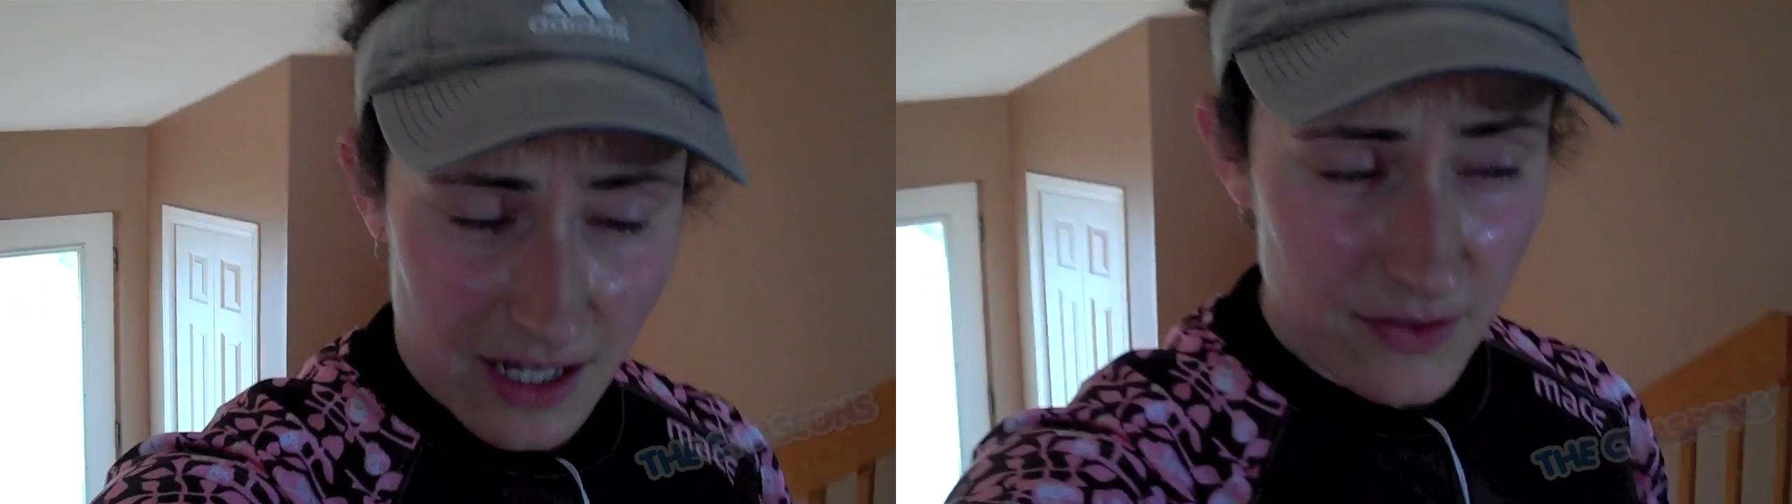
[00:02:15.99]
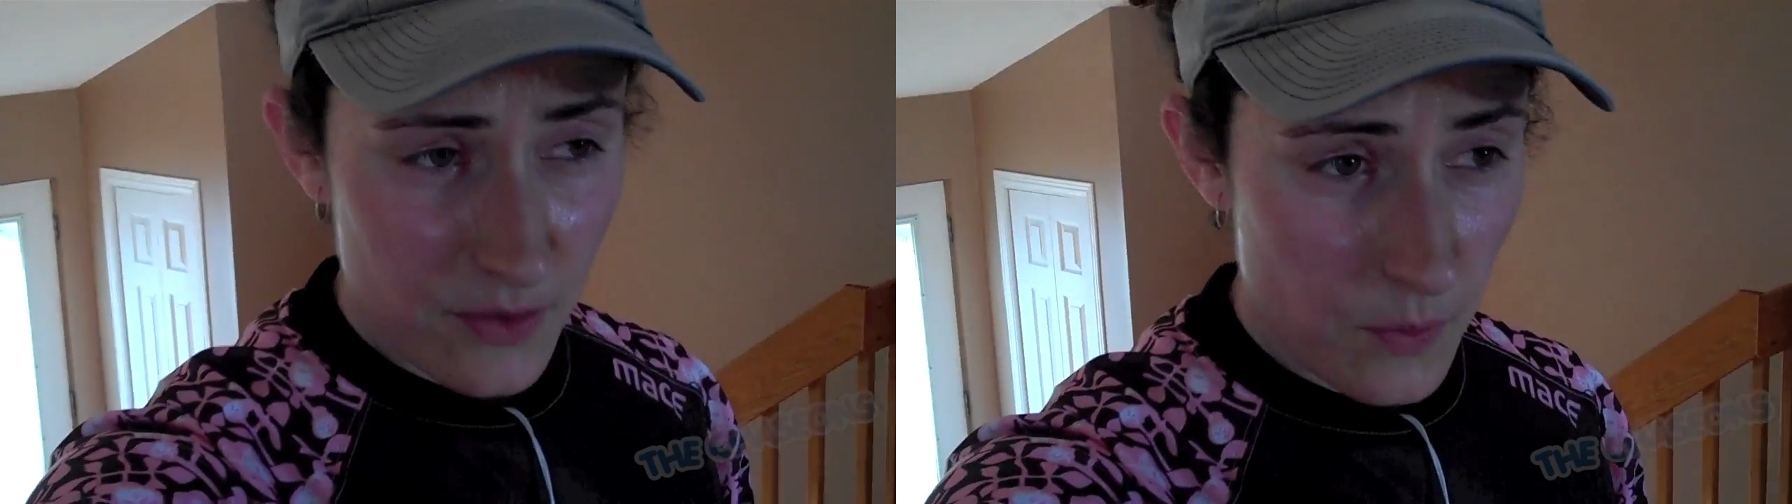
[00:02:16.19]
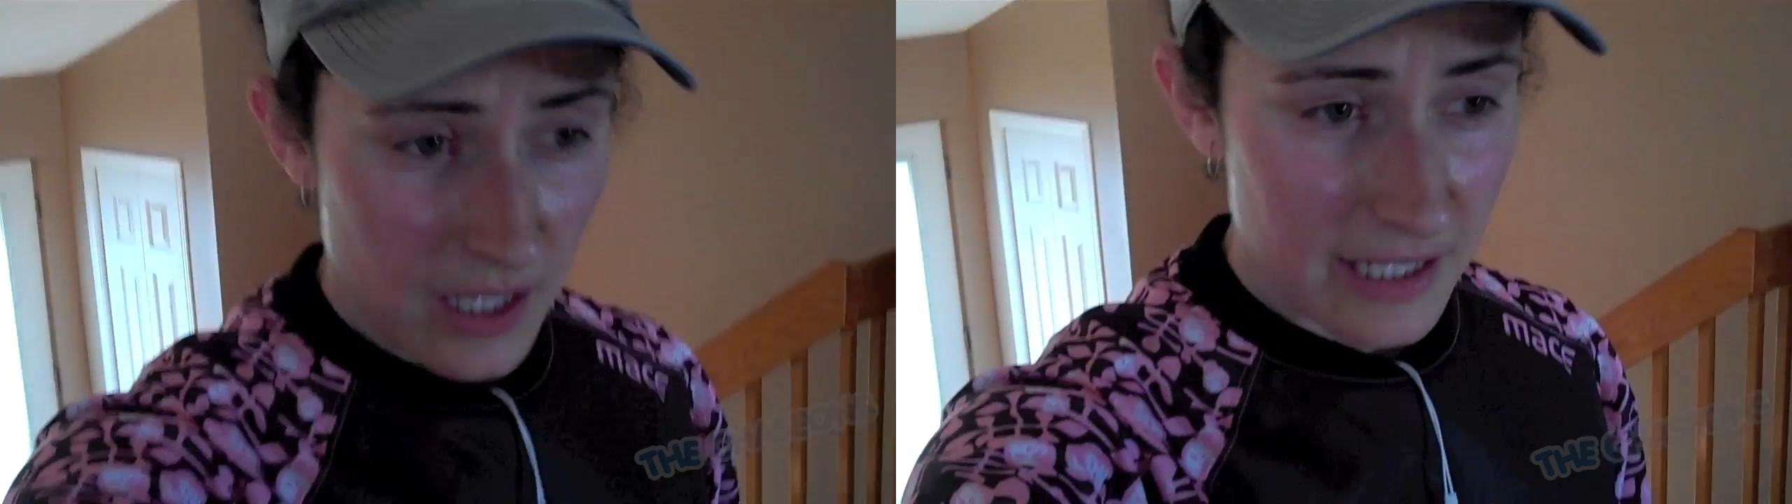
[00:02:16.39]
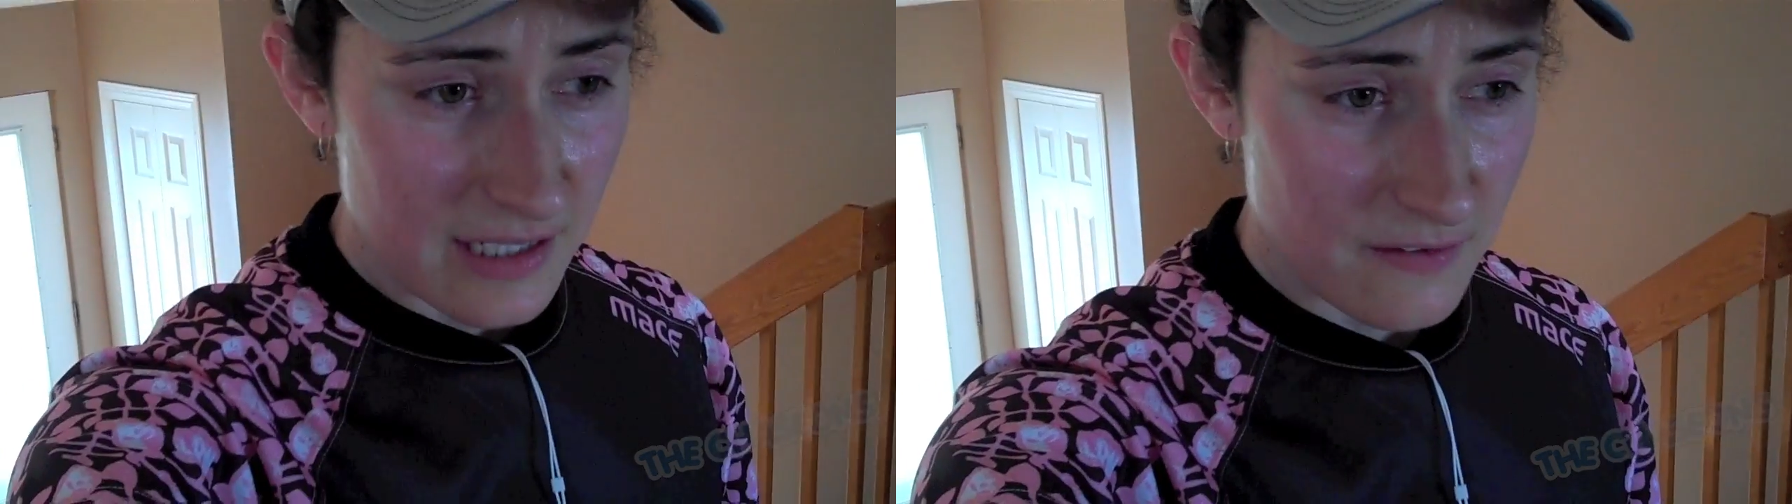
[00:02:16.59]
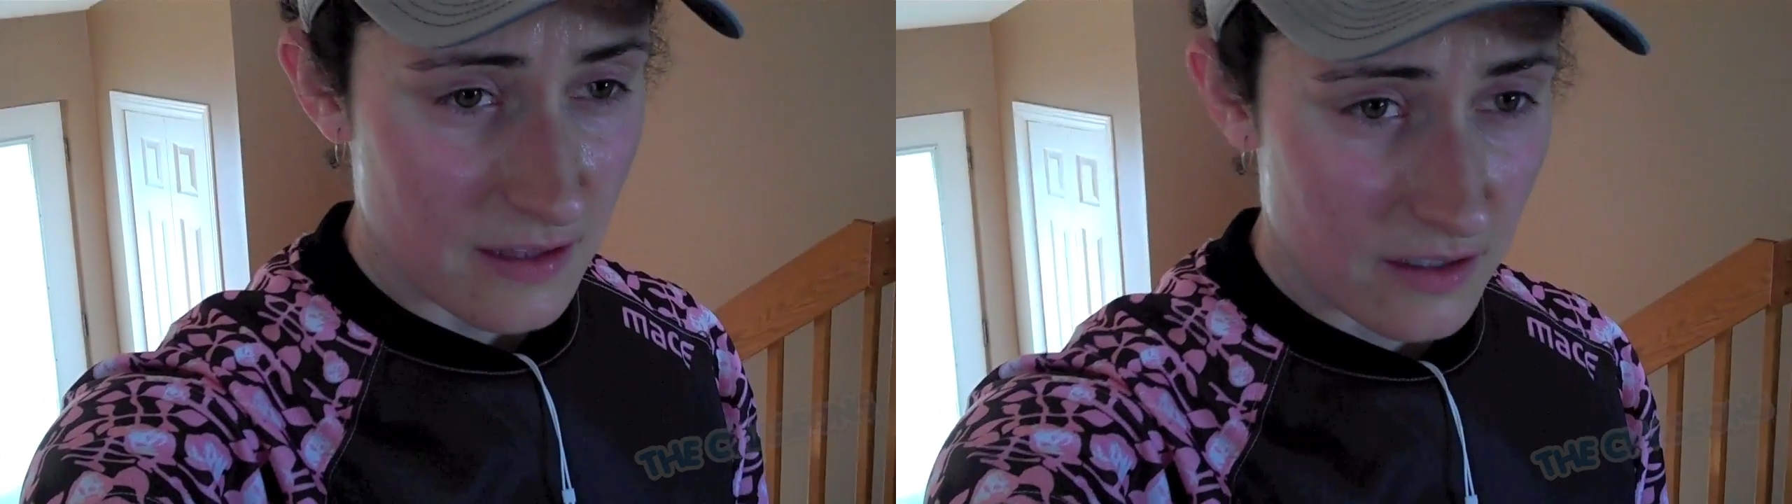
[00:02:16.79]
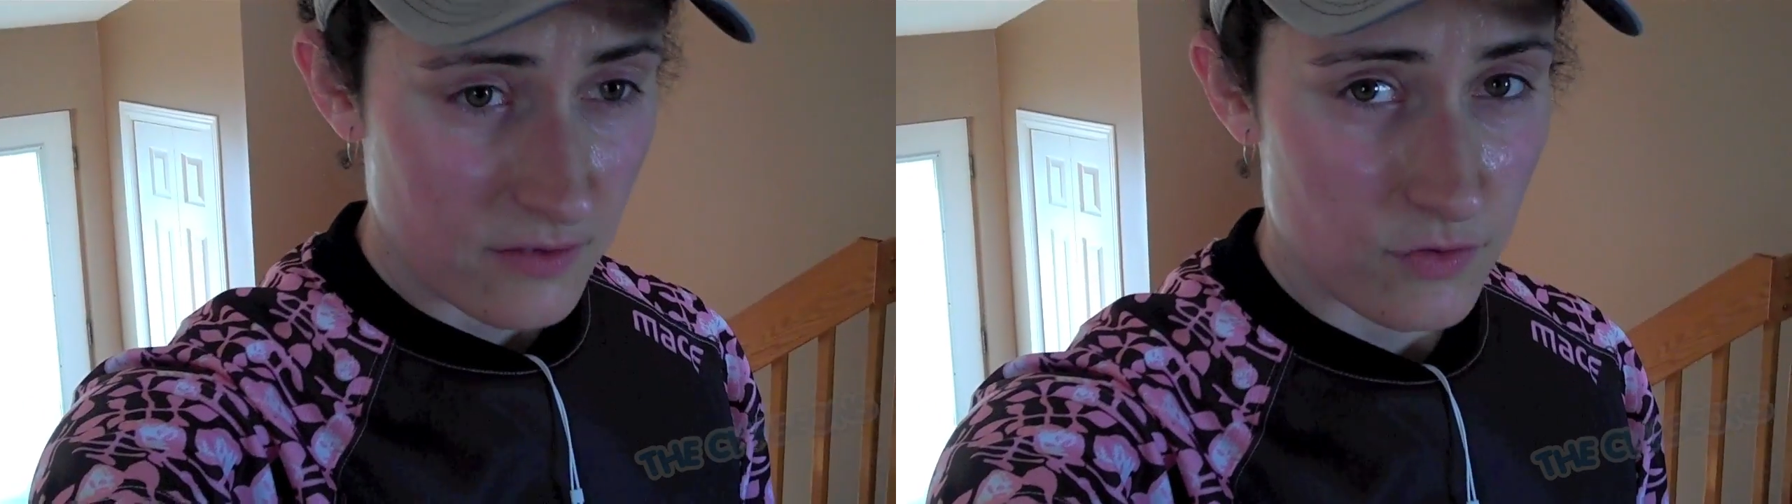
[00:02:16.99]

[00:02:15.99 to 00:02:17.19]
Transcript: I don't know why I'd never thought of